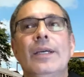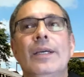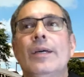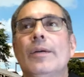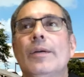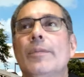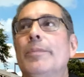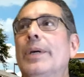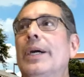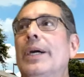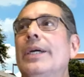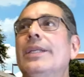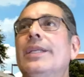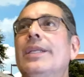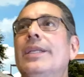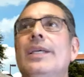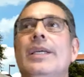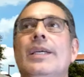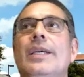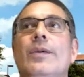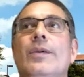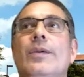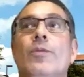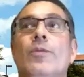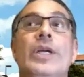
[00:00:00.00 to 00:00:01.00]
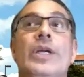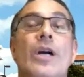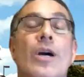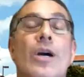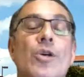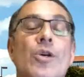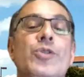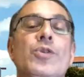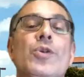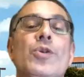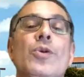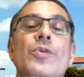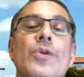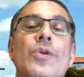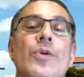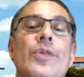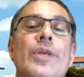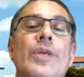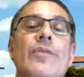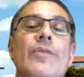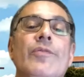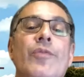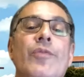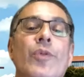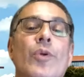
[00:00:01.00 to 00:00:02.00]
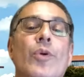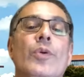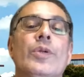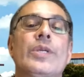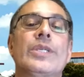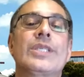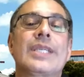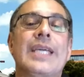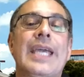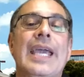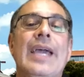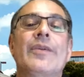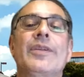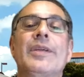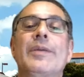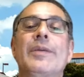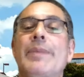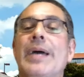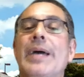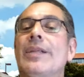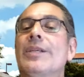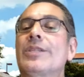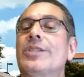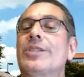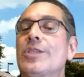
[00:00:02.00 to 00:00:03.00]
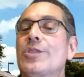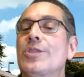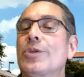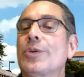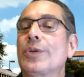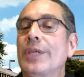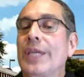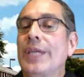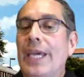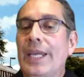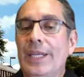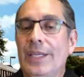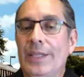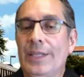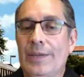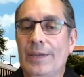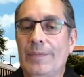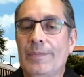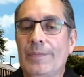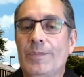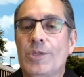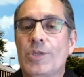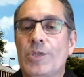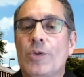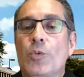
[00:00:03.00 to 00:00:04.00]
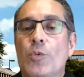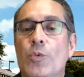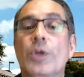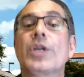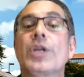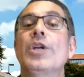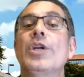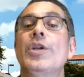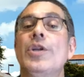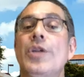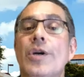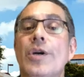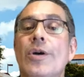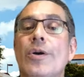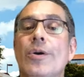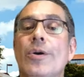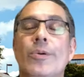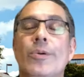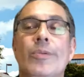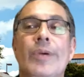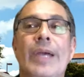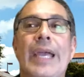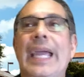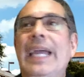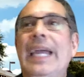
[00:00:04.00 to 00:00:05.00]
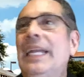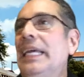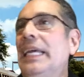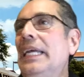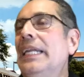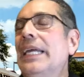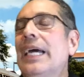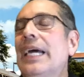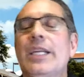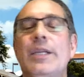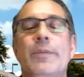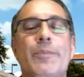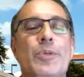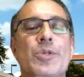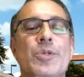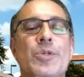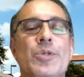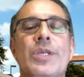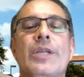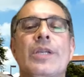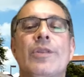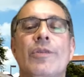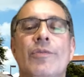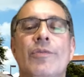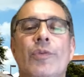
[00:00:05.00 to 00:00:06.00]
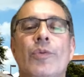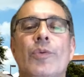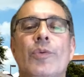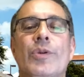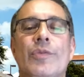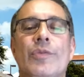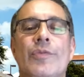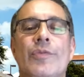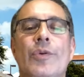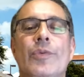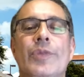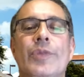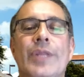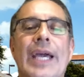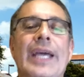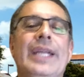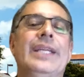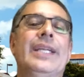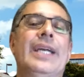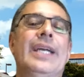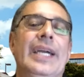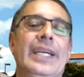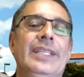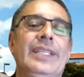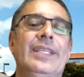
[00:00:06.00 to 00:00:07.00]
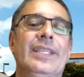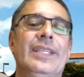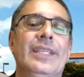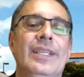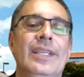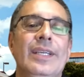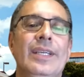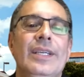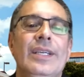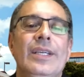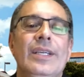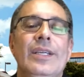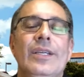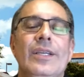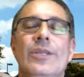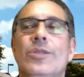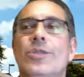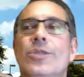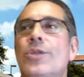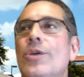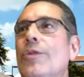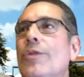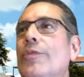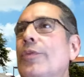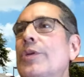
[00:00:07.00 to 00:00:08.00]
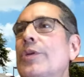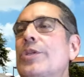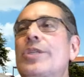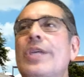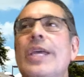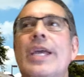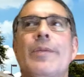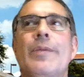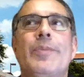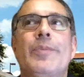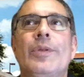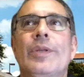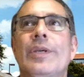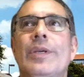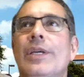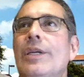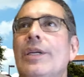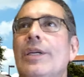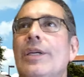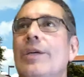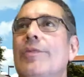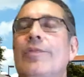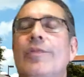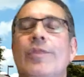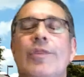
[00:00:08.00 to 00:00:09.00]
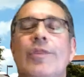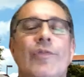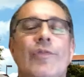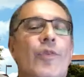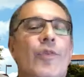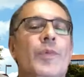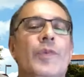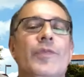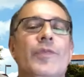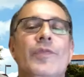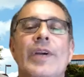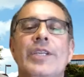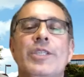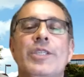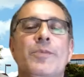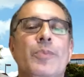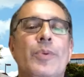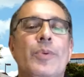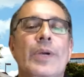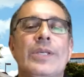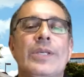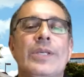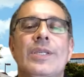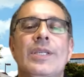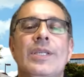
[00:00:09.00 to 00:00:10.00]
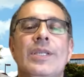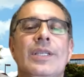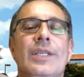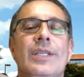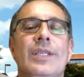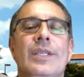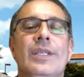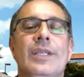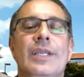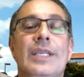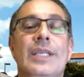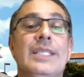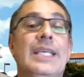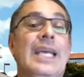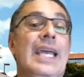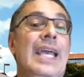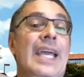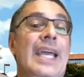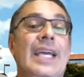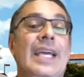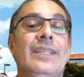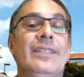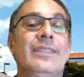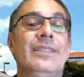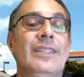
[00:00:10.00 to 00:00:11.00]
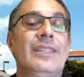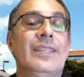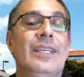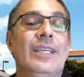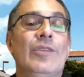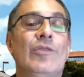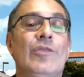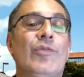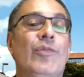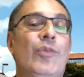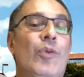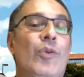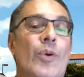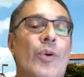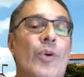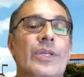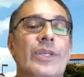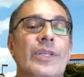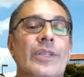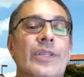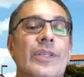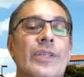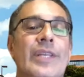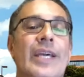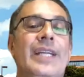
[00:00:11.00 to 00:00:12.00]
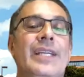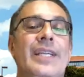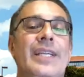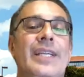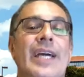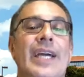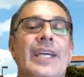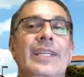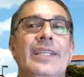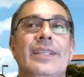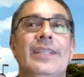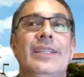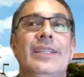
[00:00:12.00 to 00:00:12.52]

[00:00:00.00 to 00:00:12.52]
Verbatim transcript: but we also know that Florida is counting ballots as they're getting them. So we're going to know 80, 90% of the Florida vote that night. So, for example, if the former vice president is ahead in Florida that night,